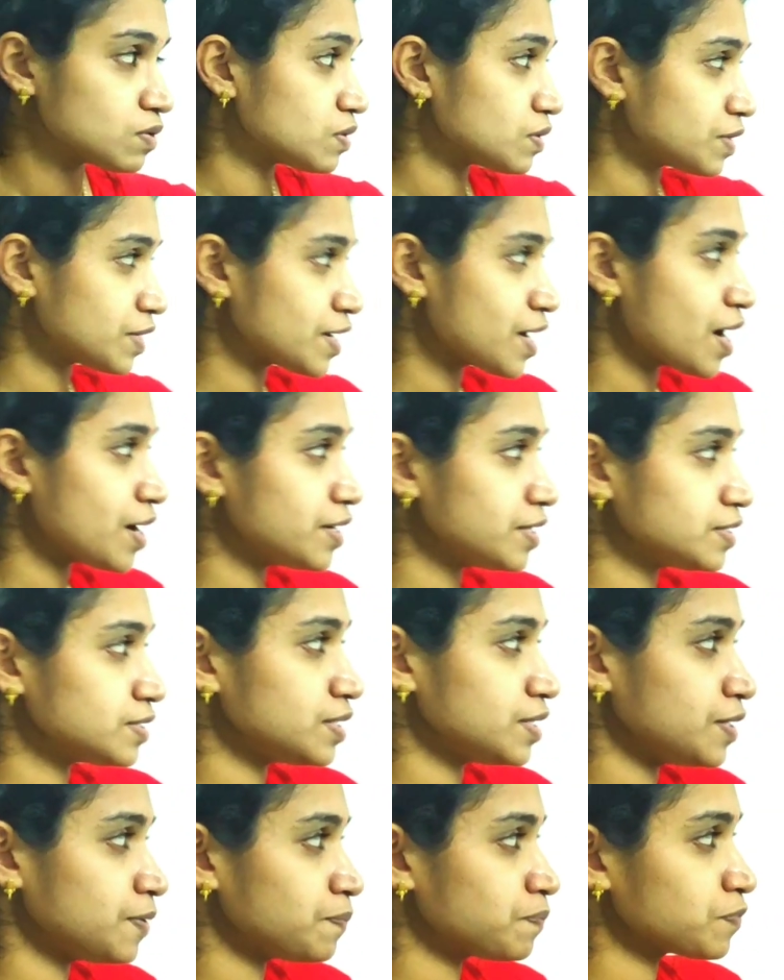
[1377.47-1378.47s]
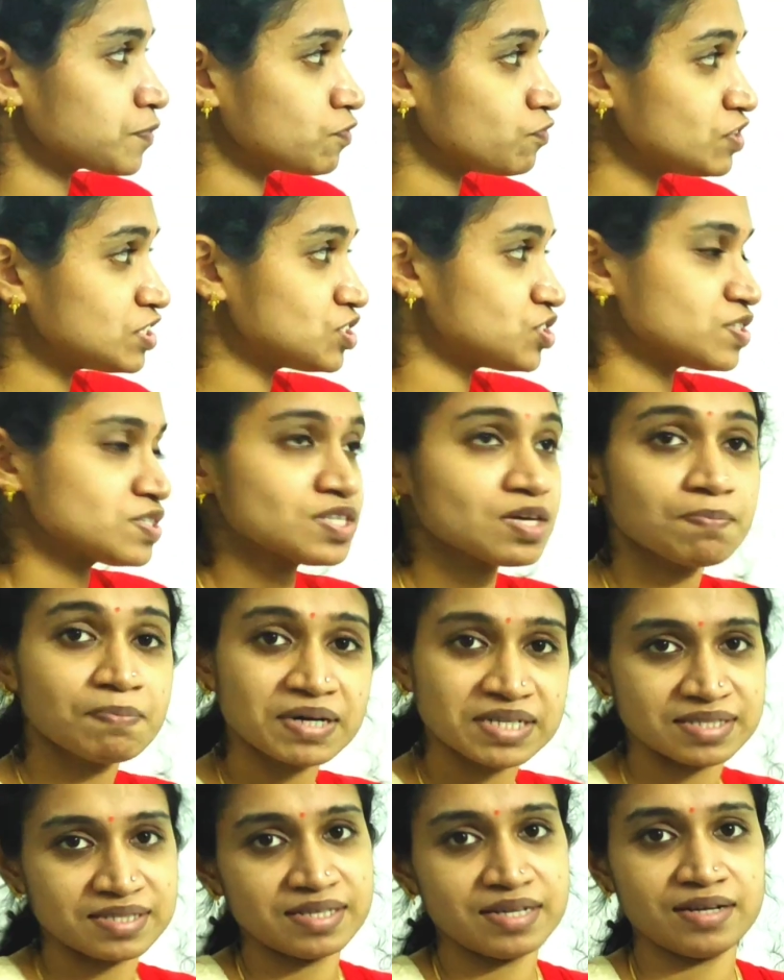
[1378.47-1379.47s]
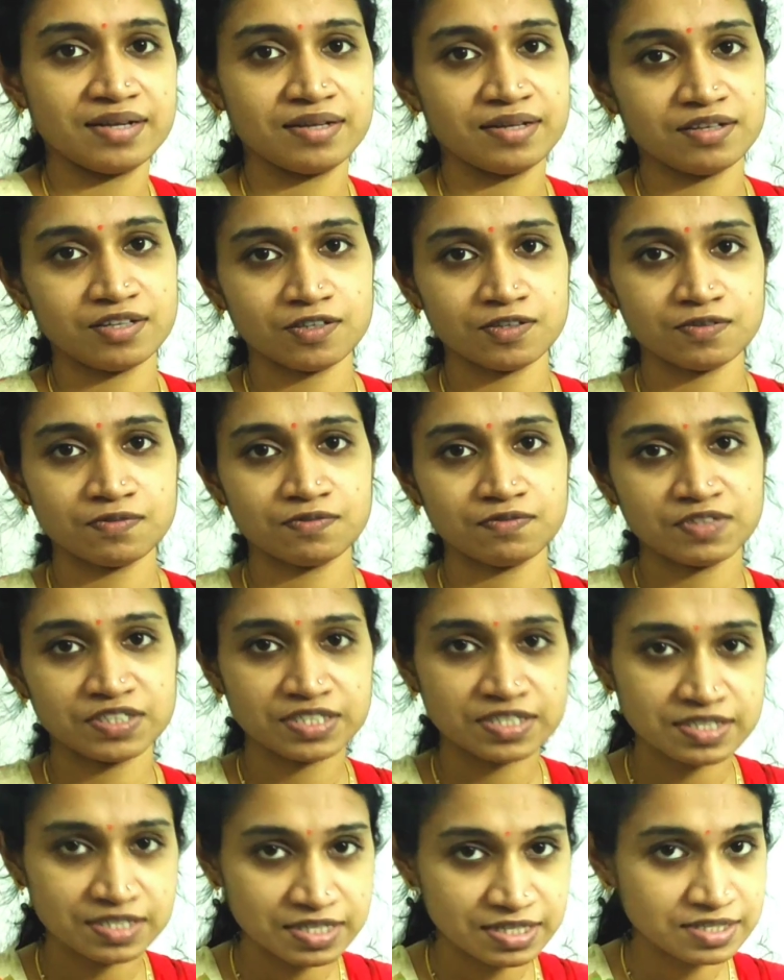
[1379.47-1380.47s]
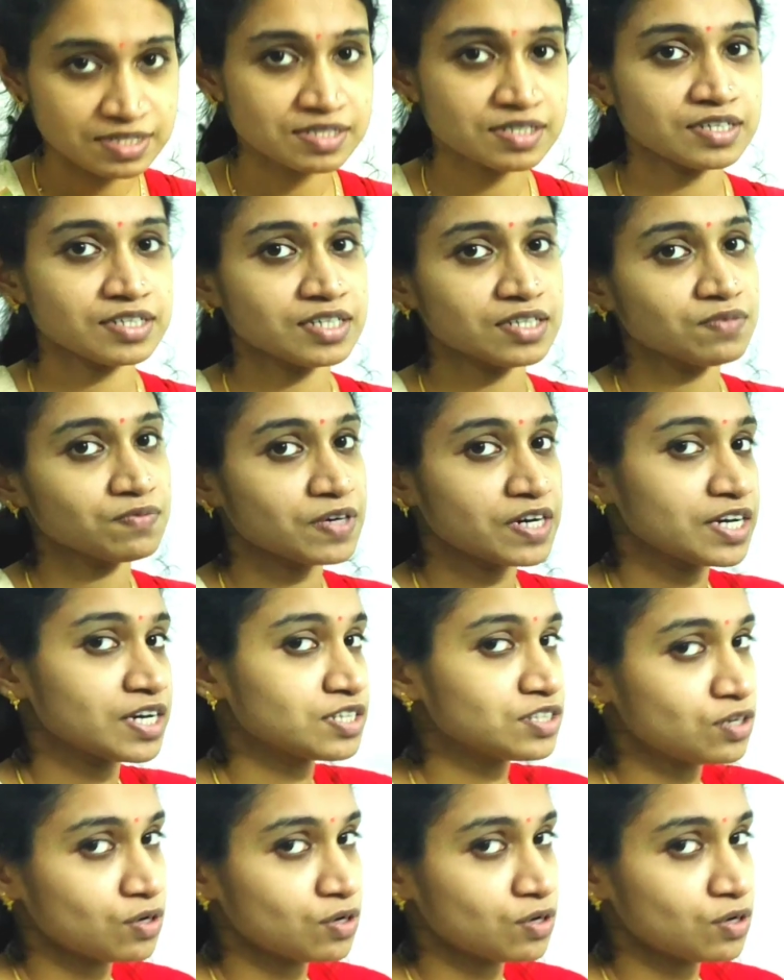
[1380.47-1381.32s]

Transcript: regarding which is the muscle which is inserting via the